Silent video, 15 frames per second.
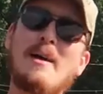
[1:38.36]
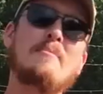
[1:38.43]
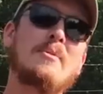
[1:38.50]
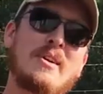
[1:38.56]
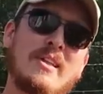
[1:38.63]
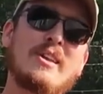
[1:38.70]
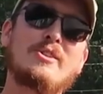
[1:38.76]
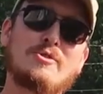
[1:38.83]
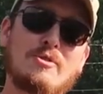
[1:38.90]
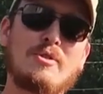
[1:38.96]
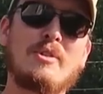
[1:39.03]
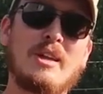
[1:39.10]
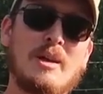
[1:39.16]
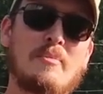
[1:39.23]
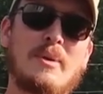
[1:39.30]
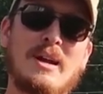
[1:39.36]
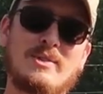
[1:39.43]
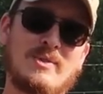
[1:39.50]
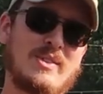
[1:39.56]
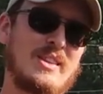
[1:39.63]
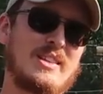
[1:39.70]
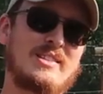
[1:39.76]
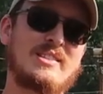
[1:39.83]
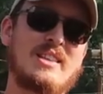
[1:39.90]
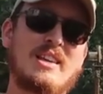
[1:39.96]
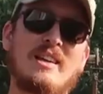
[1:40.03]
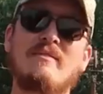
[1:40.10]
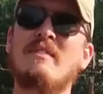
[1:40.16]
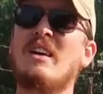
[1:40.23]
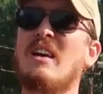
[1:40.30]
I'm really, truly impressed with this
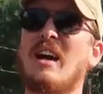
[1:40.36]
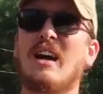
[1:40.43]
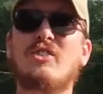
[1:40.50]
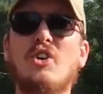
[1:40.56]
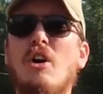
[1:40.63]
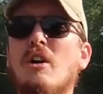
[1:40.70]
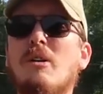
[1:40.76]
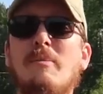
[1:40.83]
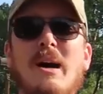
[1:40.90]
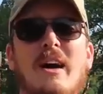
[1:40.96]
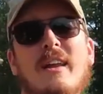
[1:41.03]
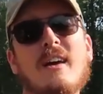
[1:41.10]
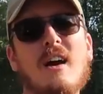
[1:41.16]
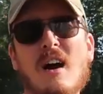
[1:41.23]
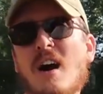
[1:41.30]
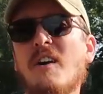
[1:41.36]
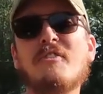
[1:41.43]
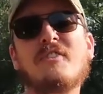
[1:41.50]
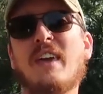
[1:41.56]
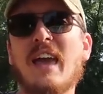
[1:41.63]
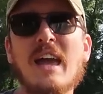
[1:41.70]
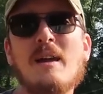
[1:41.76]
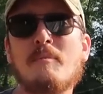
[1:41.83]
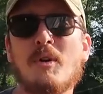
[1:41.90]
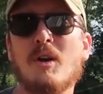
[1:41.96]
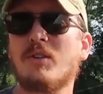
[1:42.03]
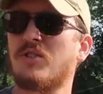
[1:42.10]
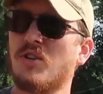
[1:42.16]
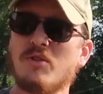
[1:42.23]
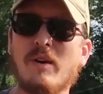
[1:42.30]
thing. I talk about it off
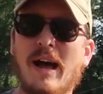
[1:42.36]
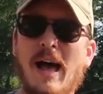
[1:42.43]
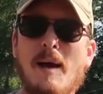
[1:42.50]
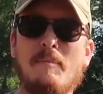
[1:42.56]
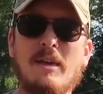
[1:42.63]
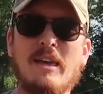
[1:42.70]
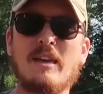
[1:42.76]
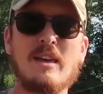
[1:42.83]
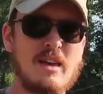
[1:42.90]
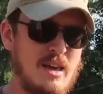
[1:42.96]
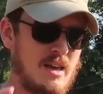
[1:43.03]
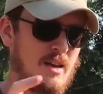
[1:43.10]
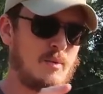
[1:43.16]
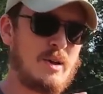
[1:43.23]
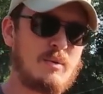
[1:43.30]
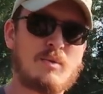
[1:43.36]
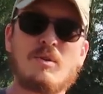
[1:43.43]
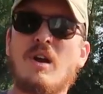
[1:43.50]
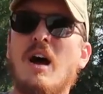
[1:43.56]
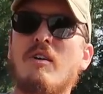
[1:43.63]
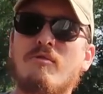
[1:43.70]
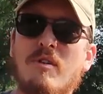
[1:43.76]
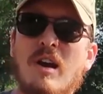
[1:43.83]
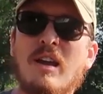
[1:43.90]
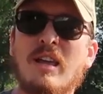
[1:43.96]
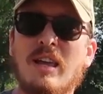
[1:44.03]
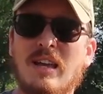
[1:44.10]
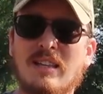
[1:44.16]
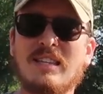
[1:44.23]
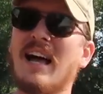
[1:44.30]
camera to Abby when we're not
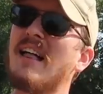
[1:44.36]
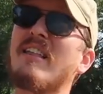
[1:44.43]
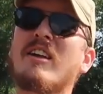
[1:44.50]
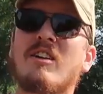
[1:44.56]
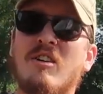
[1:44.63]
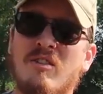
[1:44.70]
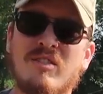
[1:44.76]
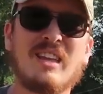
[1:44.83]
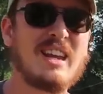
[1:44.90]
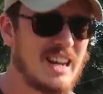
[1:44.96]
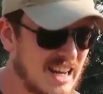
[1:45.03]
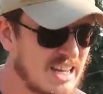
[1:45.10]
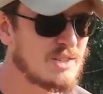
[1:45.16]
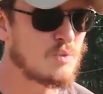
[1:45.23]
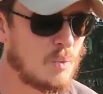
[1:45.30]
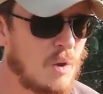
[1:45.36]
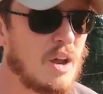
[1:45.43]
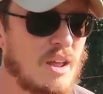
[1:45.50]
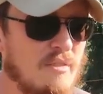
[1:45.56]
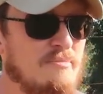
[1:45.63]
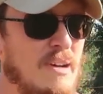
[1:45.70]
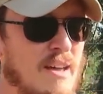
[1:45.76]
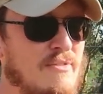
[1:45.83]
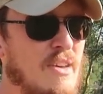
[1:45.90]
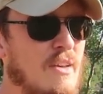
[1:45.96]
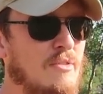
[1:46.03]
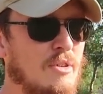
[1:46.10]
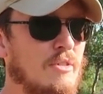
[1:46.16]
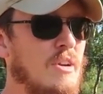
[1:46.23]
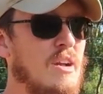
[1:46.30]
running it, telling her that it is one of my
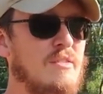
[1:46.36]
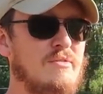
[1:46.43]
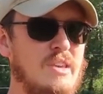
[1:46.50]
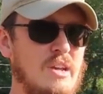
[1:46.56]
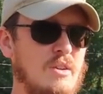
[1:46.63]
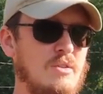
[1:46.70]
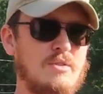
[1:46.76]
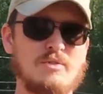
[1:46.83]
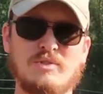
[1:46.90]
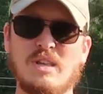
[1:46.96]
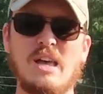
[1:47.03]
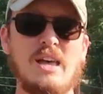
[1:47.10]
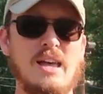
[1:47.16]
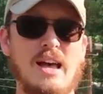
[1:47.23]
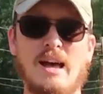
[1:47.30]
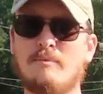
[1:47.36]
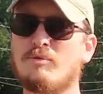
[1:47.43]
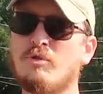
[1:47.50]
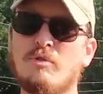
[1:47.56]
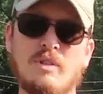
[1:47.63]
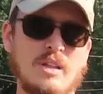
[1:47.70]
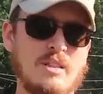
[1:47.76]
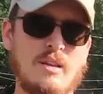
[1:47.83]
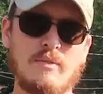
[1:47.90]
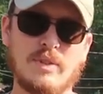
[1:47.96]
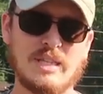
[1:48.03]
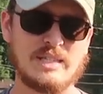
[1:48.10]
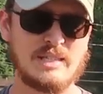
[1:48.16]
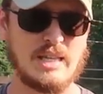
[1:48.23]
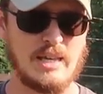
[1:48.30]
favorite ground vehicles. I'm truly in love
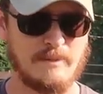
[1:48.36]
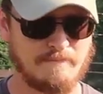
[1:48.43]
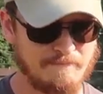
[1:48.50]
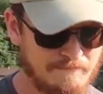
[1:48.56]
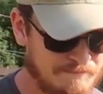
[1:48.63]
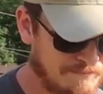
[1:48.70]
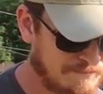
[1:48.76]
with this thing.